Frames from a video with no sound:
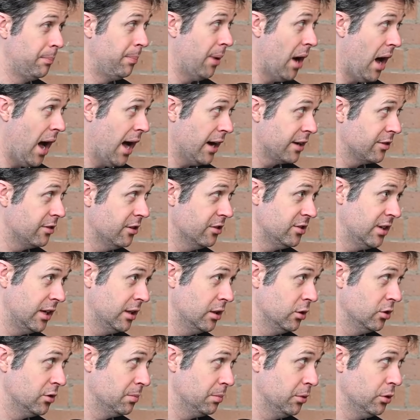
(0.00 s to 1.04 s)
Bokk, the St.
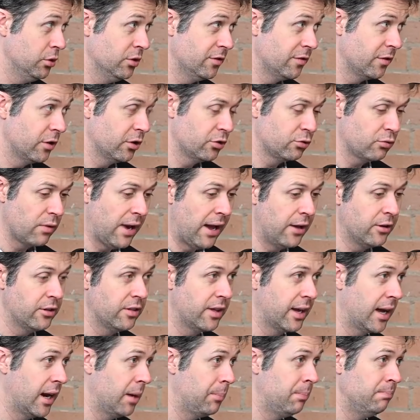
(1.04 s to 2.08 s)
Louis Blues first rounder. They
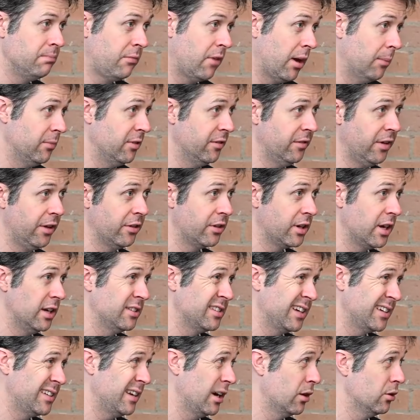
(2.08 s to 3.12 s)
got a couple of other kids
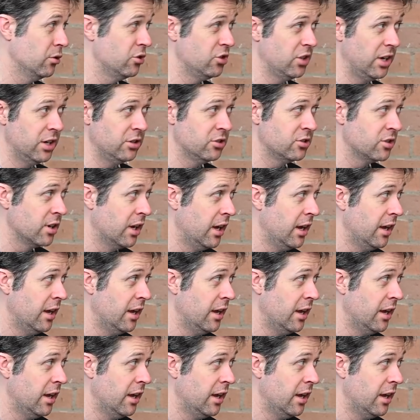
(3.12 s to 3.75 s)
like Taro Jentzsch.